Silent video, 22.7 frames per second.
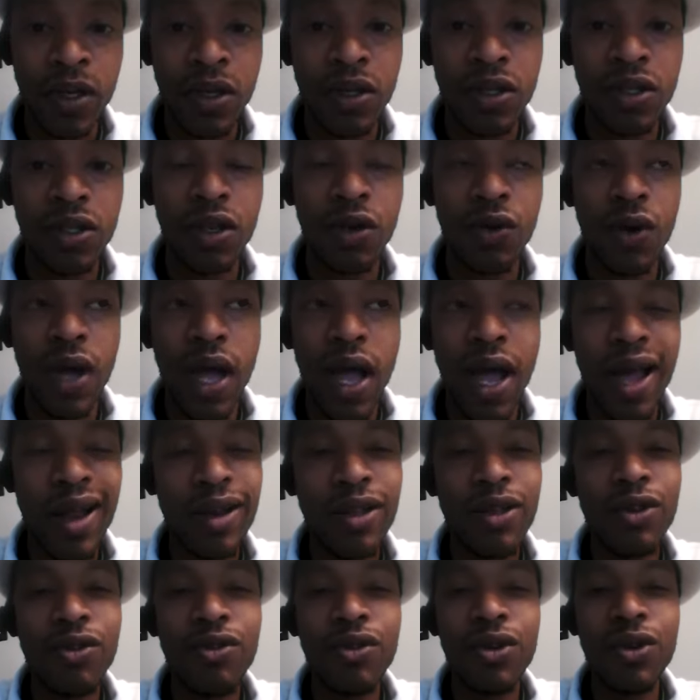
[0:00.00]
So how do
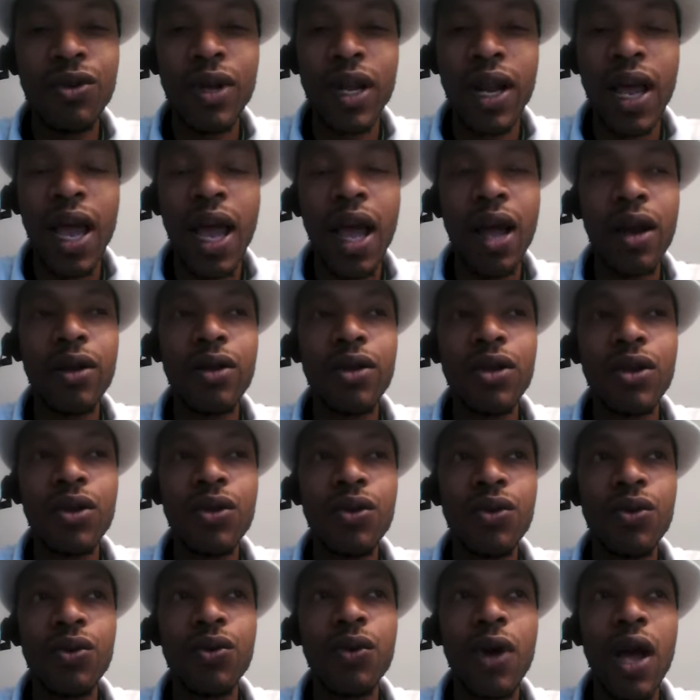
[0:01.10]
you do that? How do
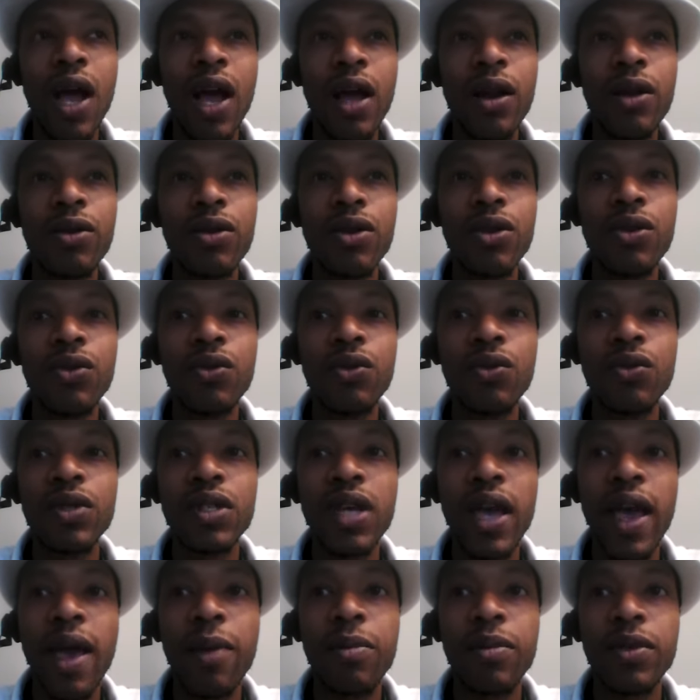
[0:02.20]
you
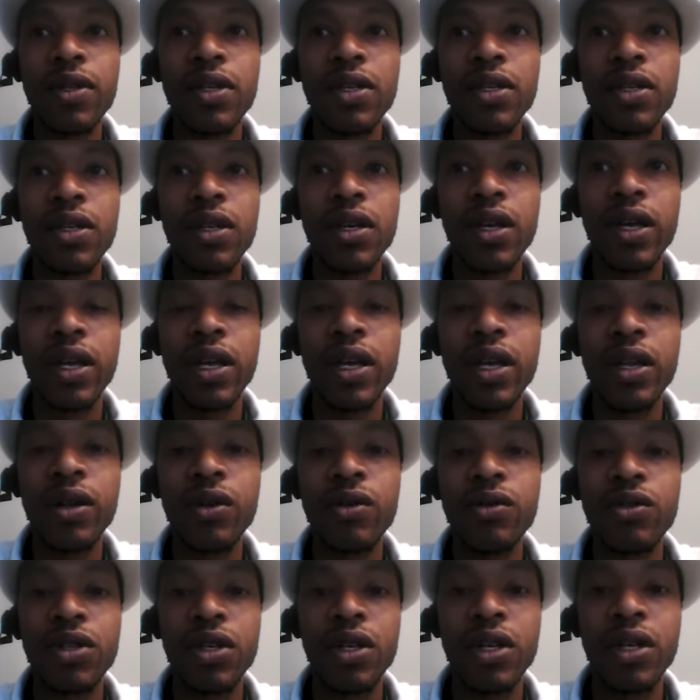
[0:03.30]
tap into an
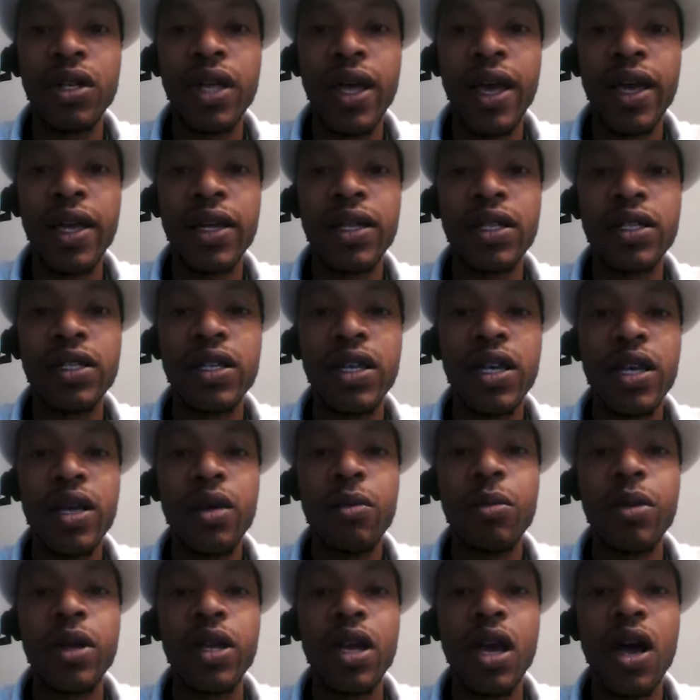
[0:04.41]
energy that is
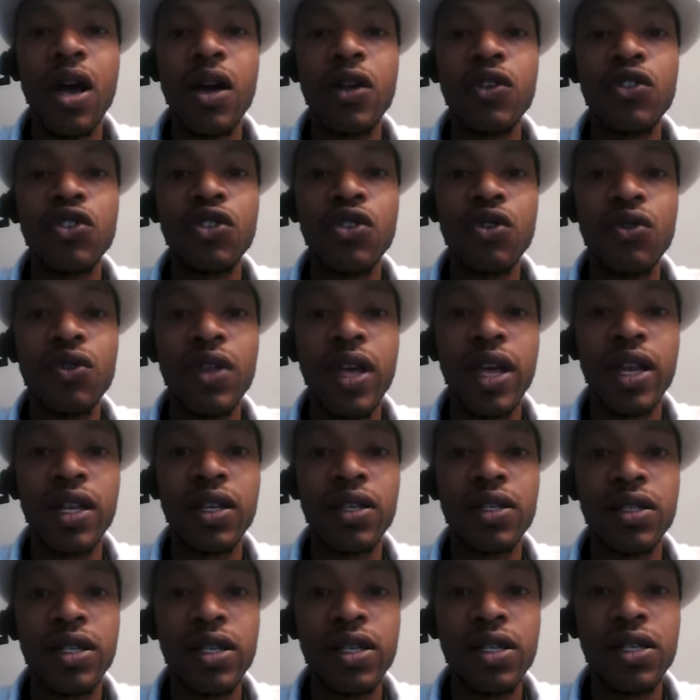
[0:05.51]
beyond you, that
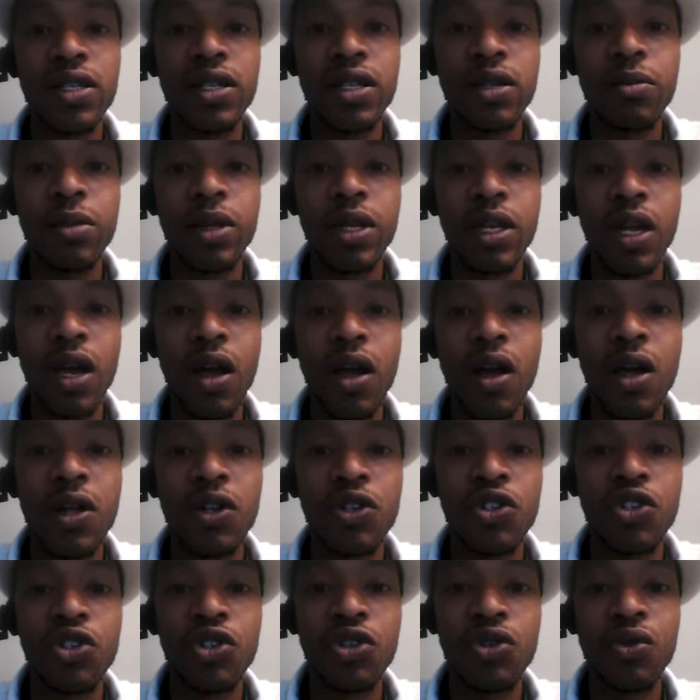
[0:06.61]
existed
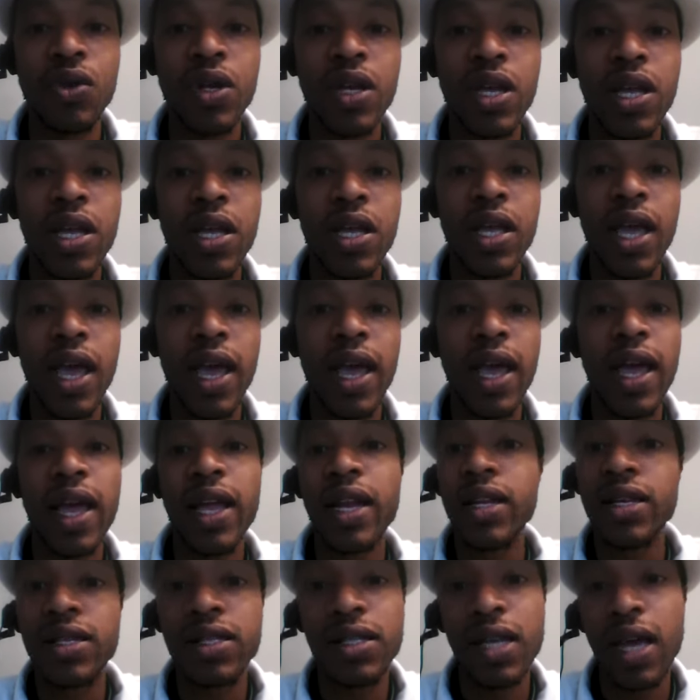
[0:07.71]
beyond you at
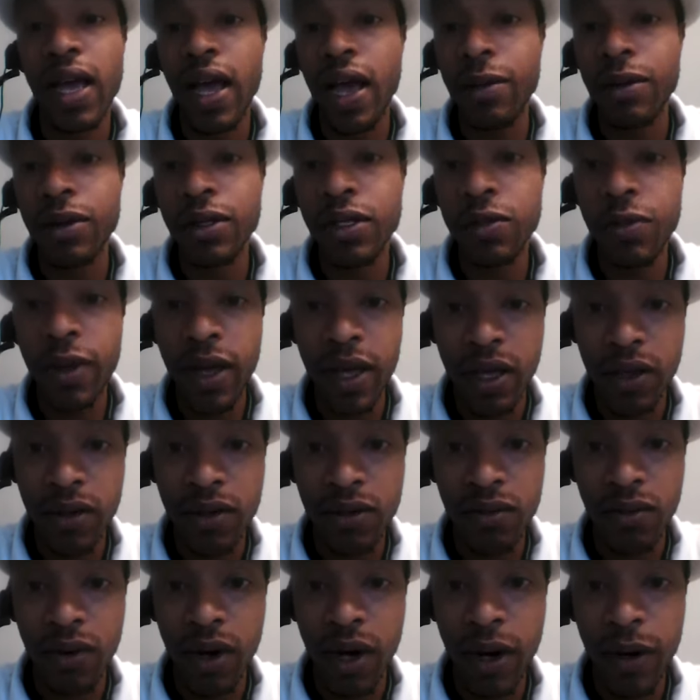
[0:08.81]
this time and
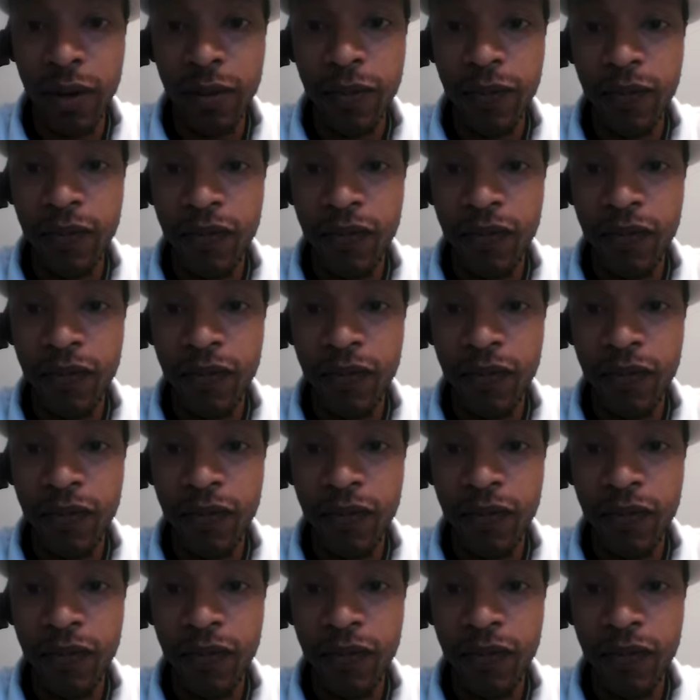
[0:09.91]
space, right?